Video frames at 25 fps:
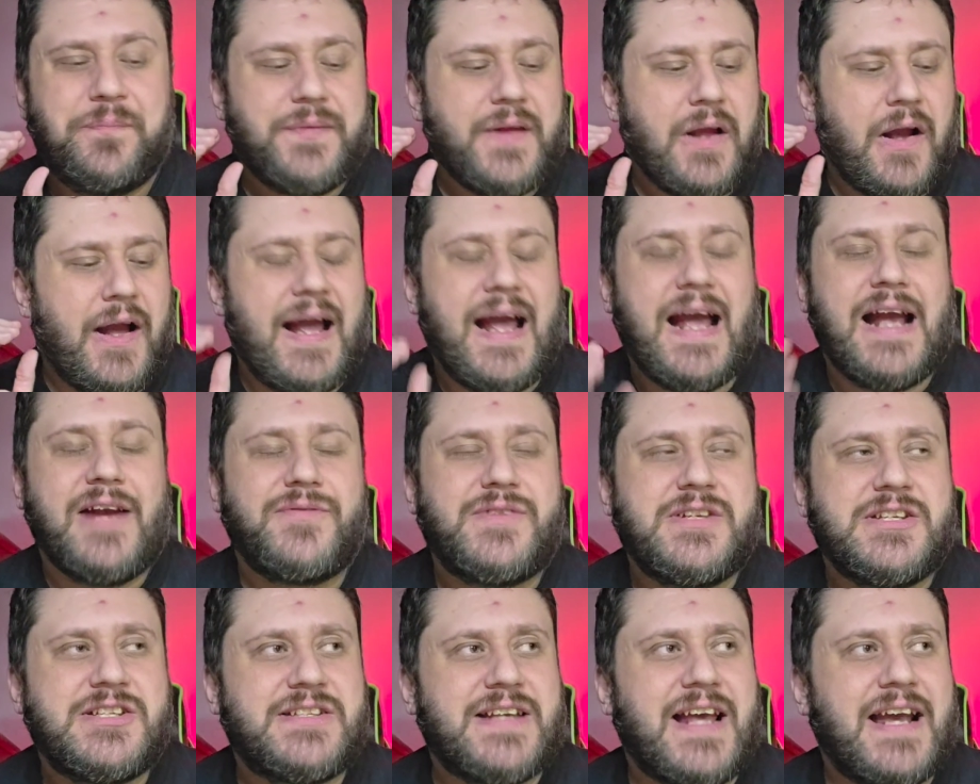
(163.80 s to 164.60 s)
I have
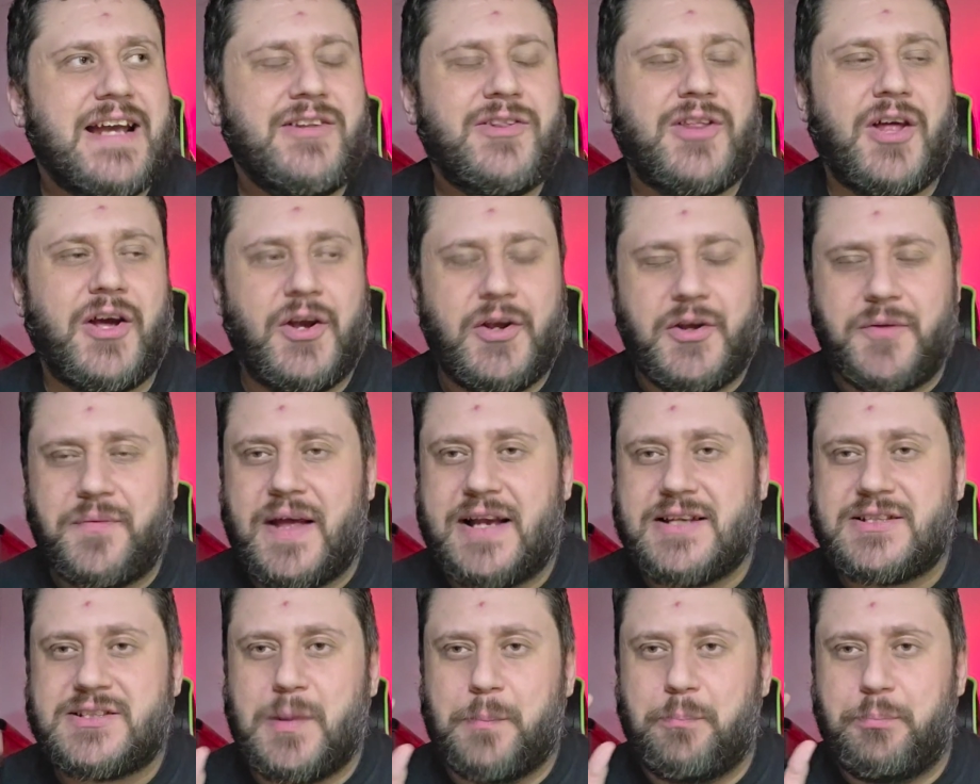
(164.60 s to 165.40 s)
to say though,
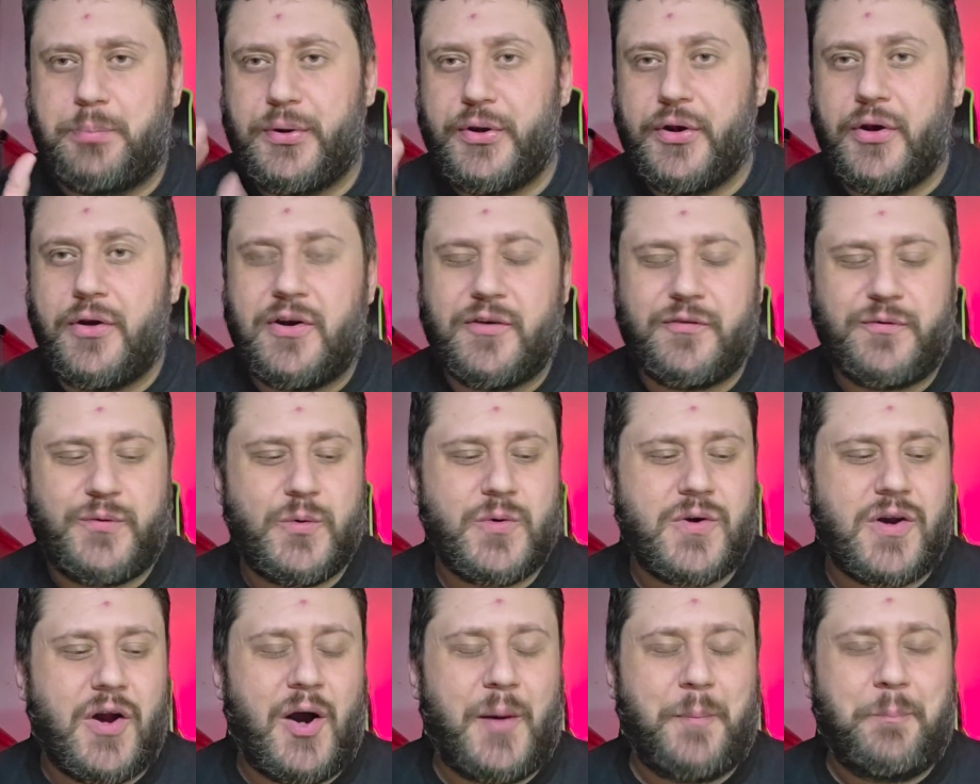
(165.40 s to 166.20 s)
that's a beautiful
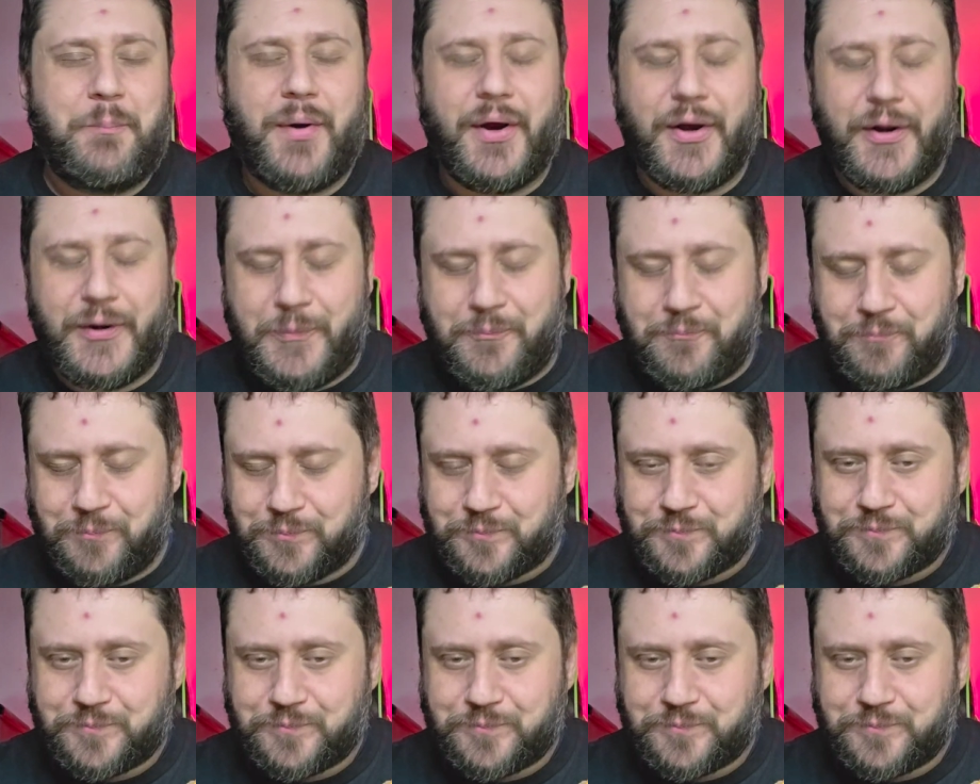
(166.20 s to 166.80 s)
combo